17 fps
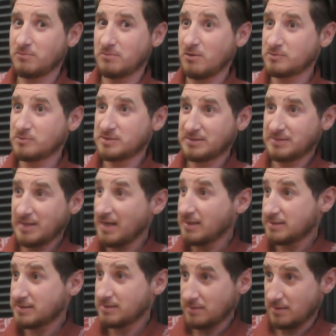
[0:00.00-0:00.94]
Our
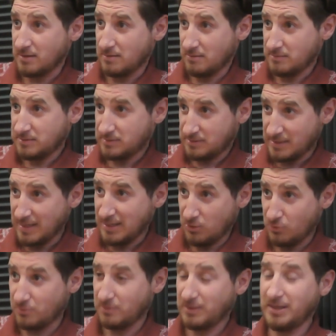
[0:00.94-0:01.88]
state
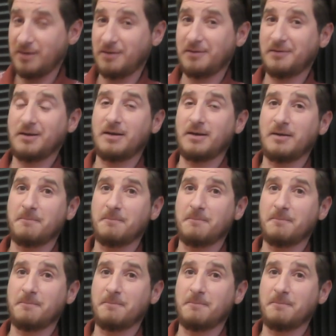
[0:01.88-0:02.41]
senator here,